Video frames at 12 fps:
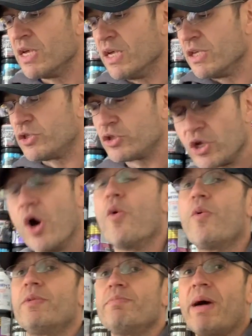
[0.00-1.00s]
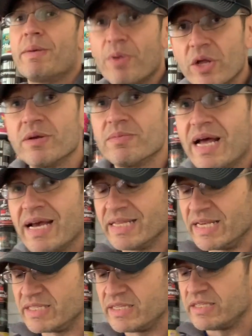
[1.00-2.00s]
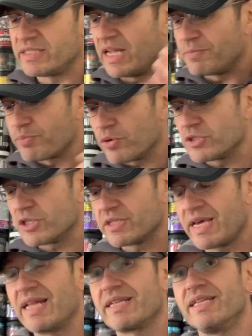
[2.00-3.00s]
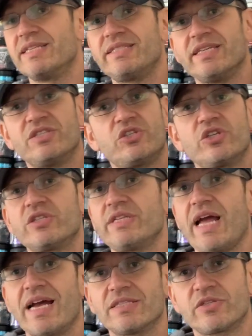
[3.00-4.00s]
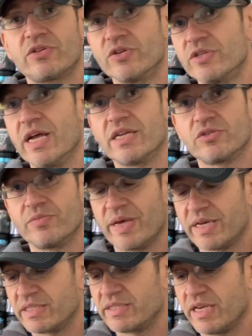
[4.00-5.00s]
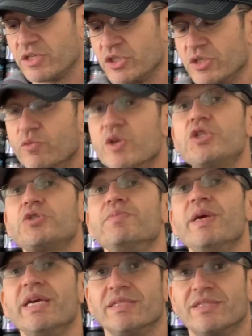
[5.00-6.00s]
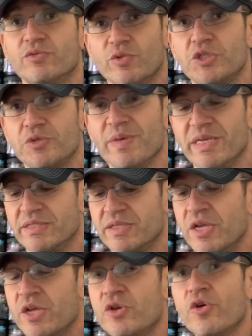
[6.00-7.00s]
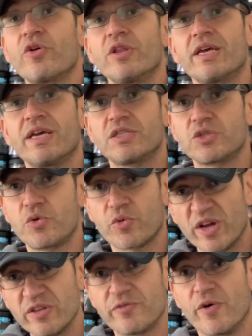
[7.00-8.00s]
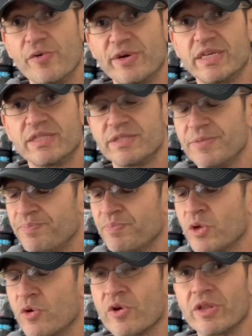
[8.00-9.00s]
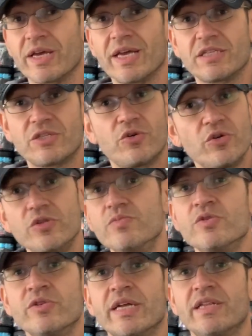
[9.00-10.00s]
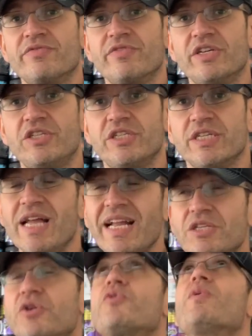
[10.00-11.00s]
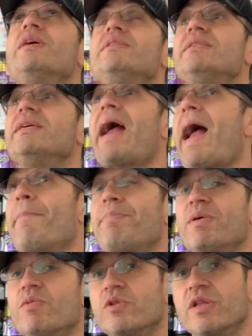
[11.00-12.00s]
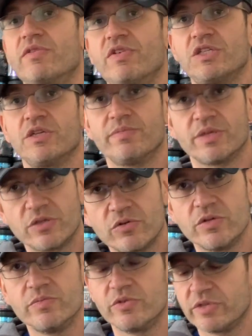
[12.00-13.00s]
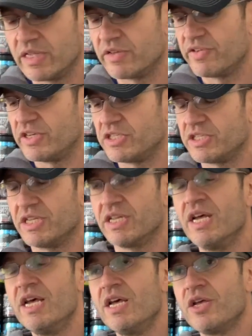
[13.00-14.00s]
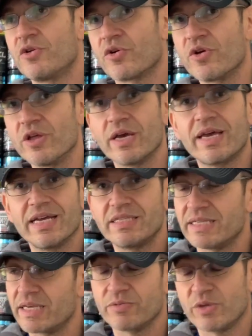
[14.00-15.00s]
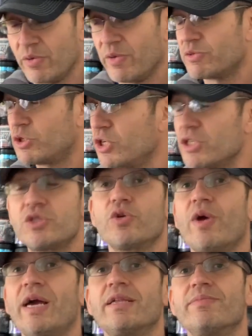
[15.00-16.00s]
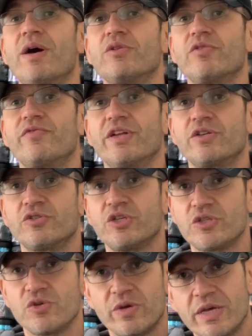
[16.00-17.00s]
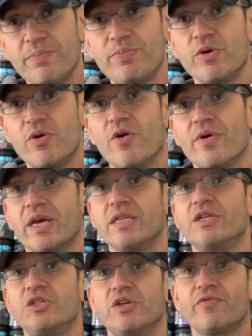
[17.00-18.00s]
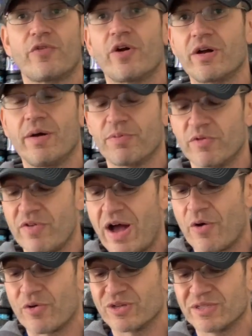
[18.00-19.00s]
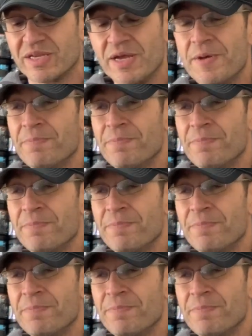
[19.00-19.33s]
So my bottom line is is that Project Catalyst is just as good as Omega Sanktion, which means which means you're gonna get great focus, you're gonna get good mood elevation, not crazy happy mood elevation, but good mood elevation. You're gonna get the, the, just the right amount of energy to keep you going in the gym for a couple of hours.